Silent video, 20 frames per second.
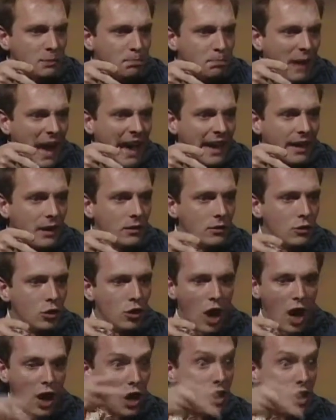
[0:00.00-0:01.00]
bag, all
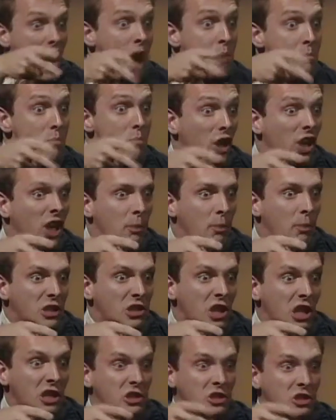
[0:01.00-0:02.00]
right? And no monkey
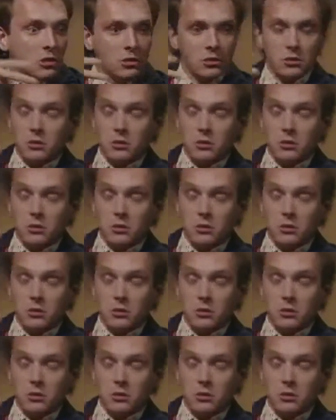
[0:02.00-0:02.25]
business.